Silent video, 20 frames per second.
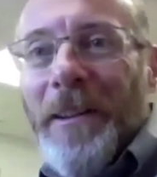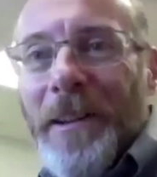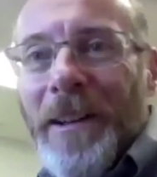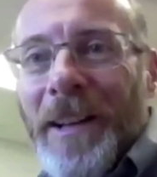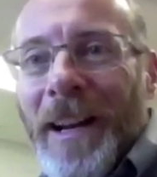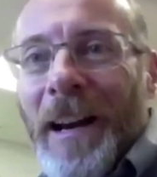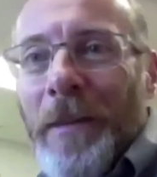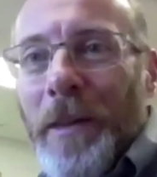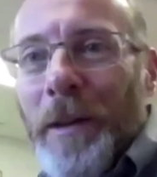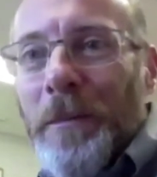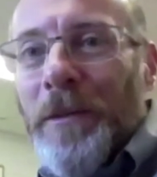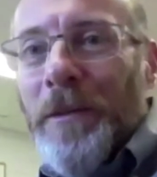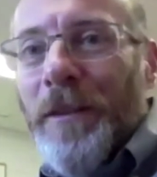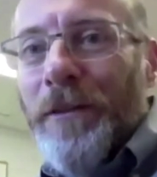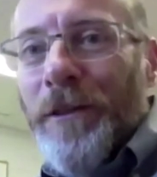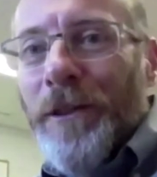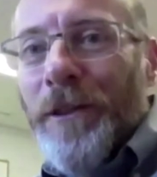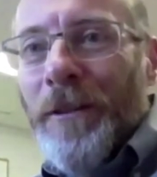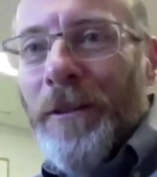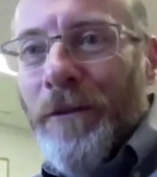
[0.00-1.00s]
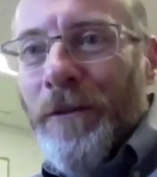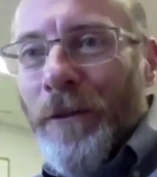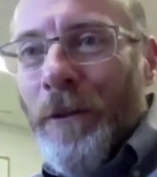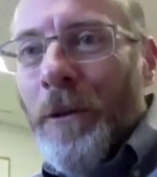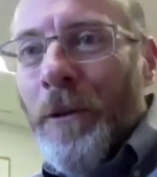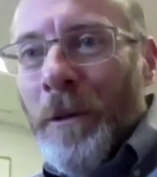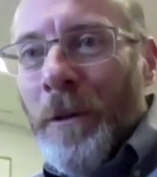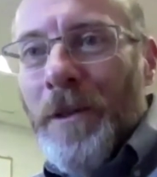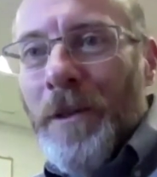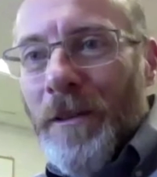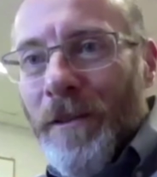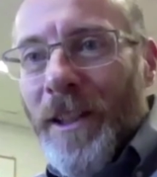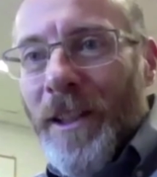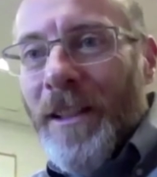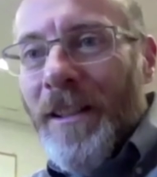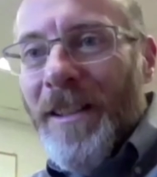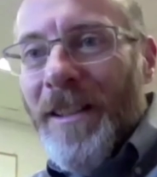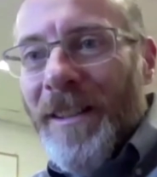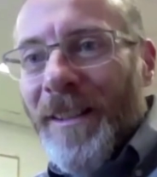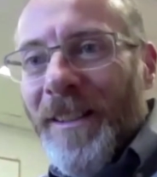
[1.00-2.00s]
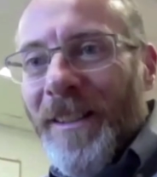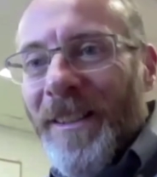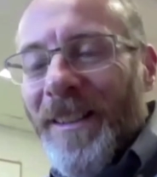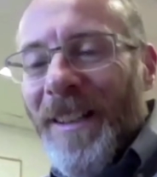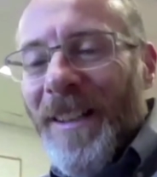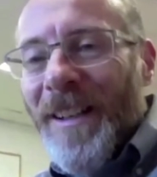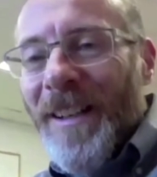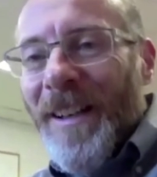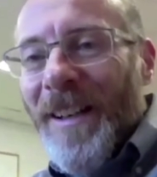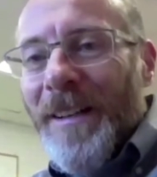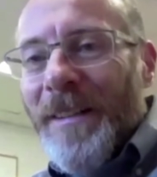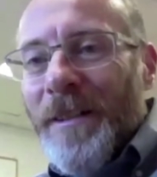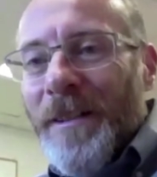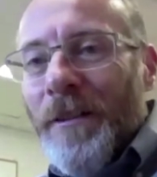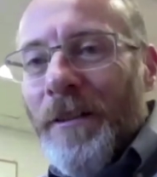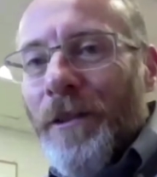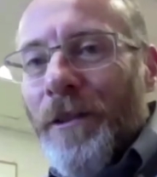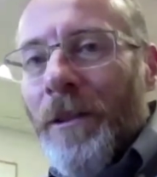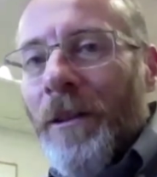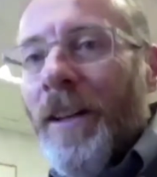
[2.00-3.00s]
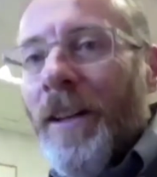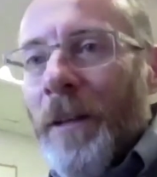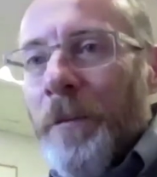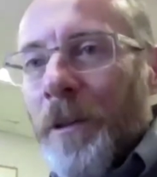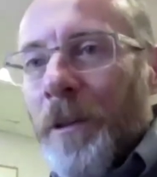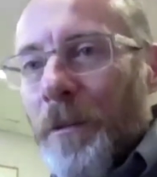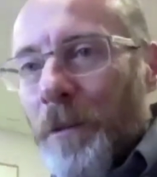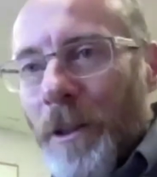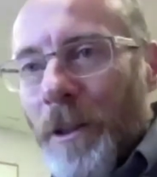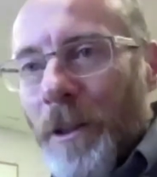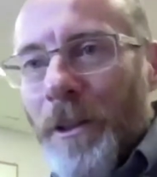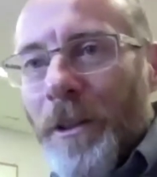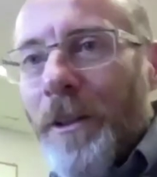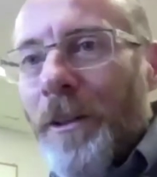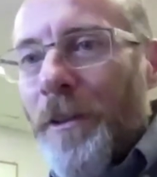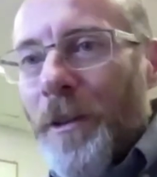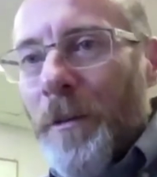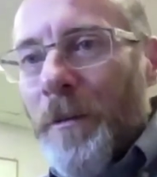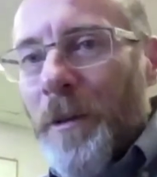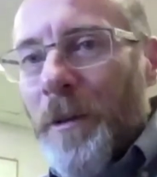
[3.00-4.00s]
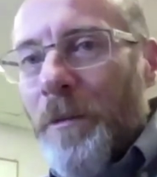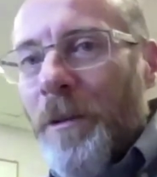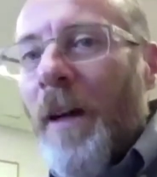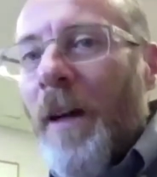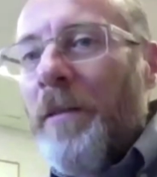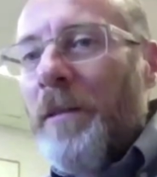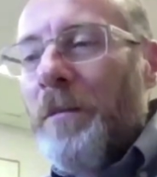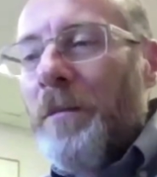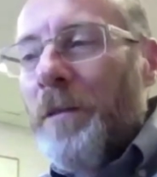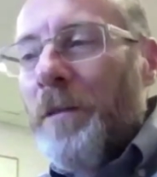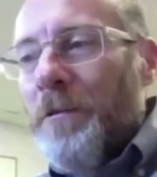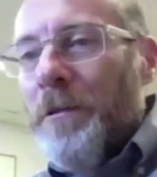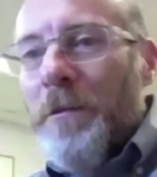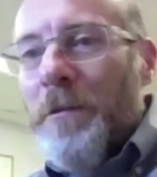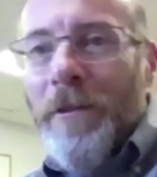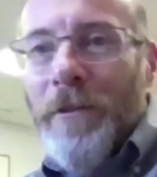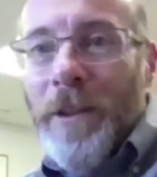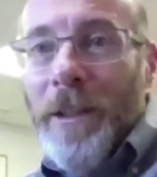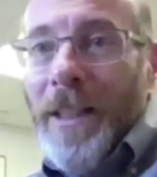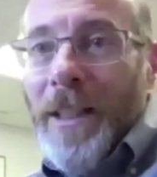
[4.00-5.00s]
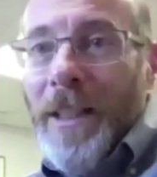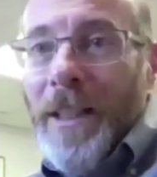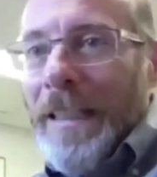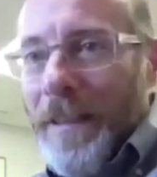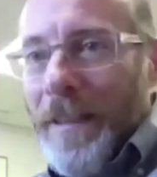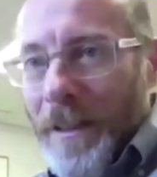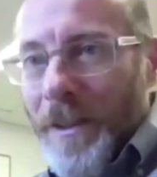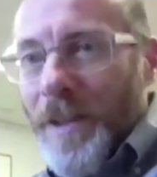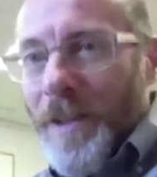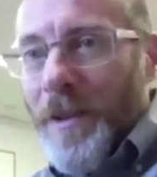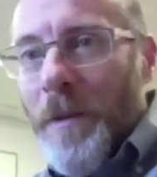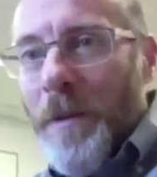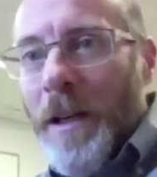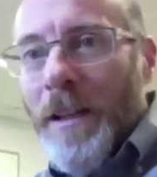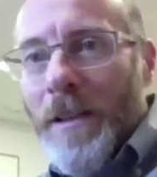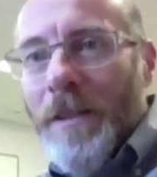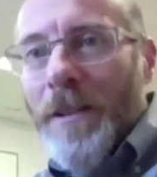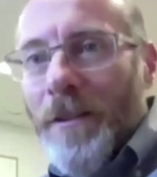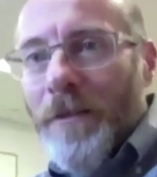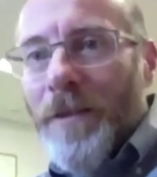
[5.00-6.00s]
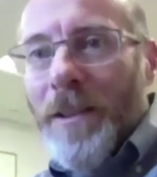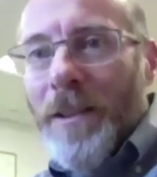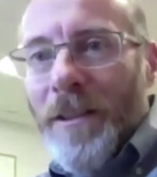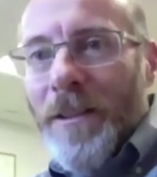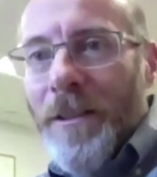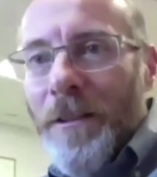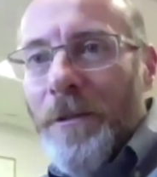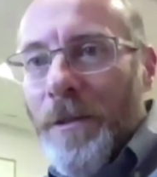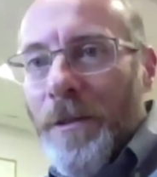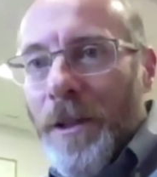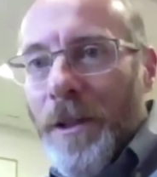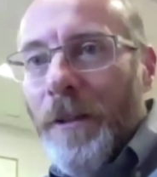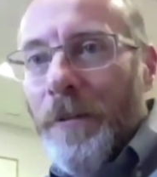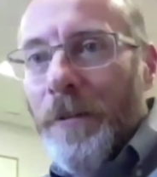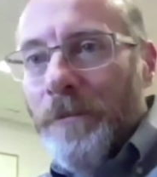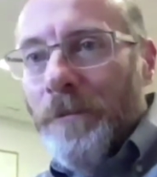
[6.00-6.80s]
you know they're not the preferred forms of insulin. So if you are able to procure them, it probably would be very inexpensive to do so.